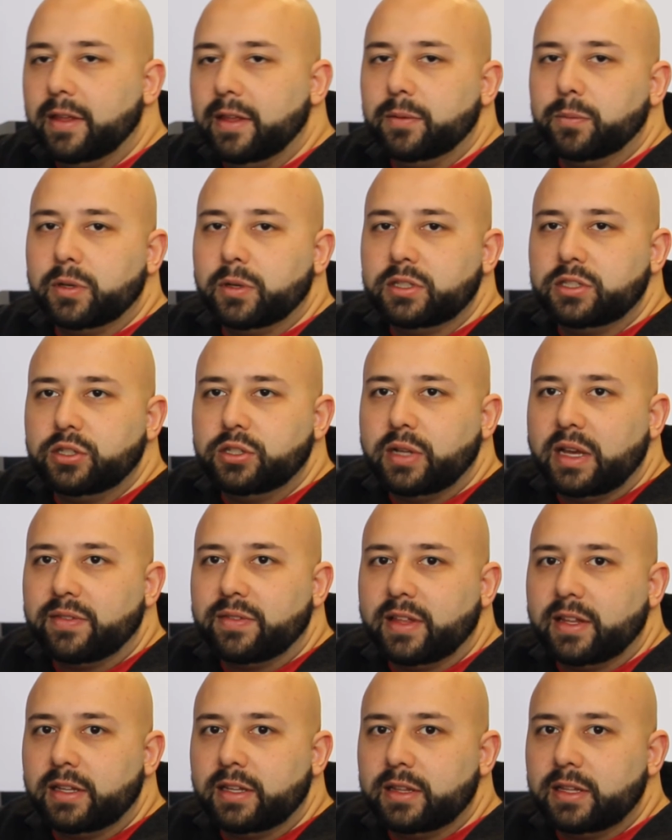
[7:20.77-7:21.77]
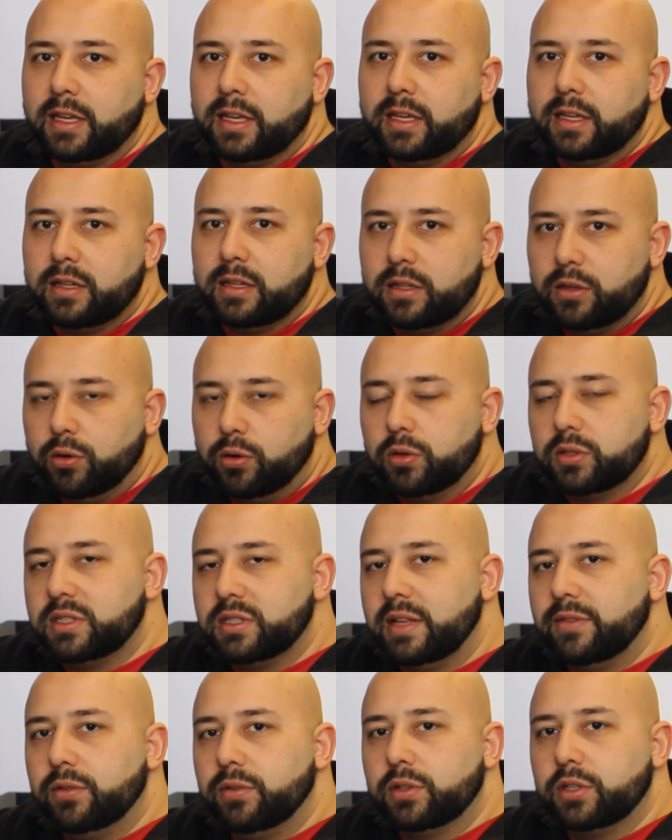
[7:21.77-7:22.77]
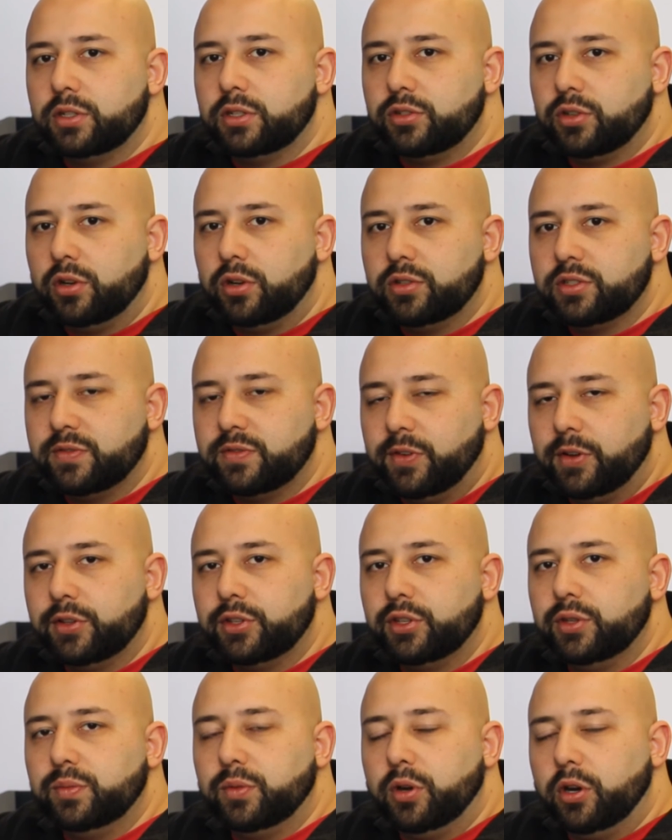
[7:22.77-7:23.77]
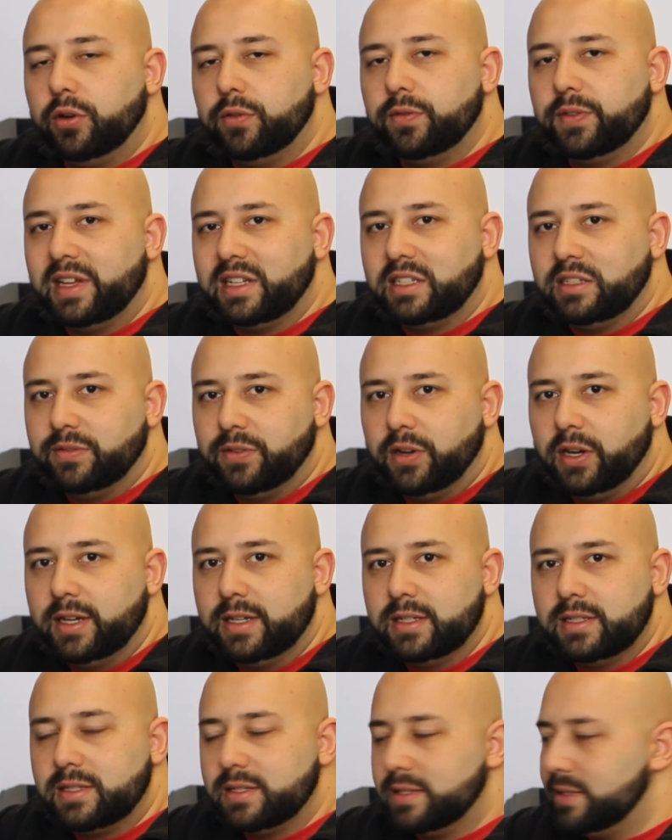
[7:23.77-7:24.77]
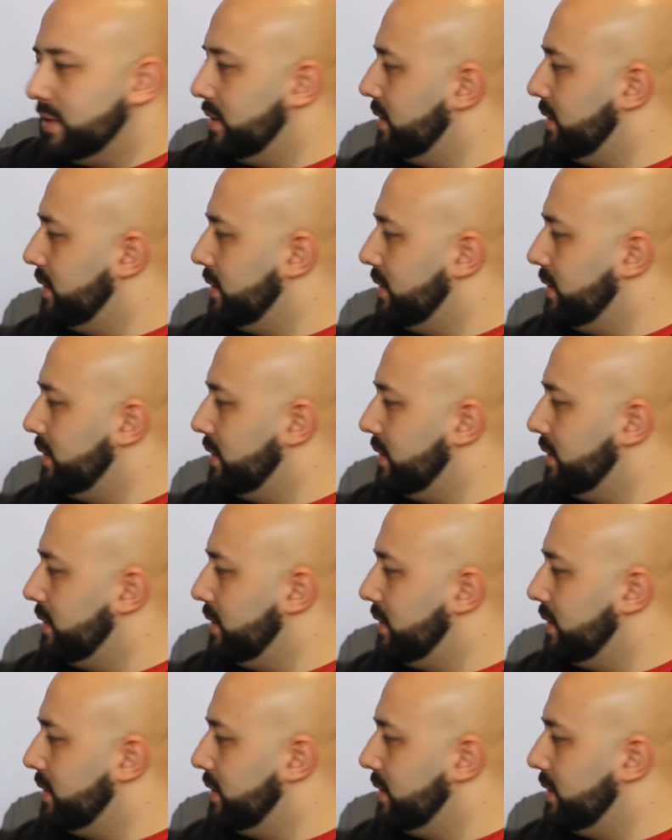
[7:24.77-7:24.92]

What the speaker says: then once you have that in there, the aux level controls the volume of that device.